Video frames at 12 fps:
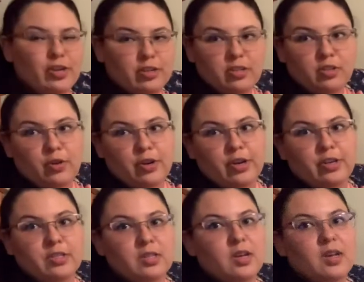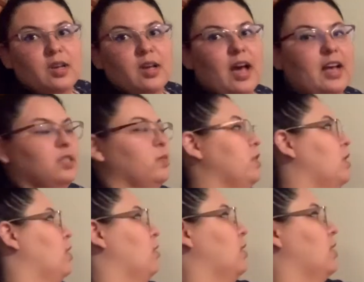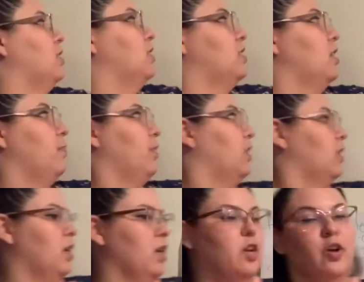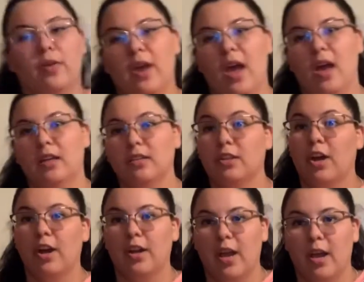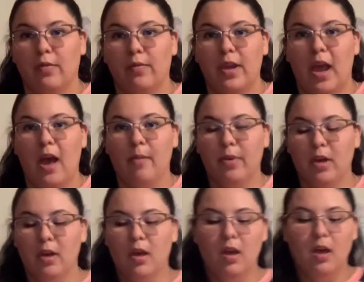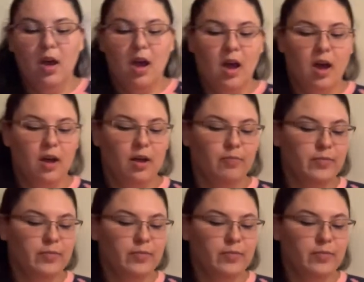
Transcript: disorders, as we know, that's typically known as cardiac rehab.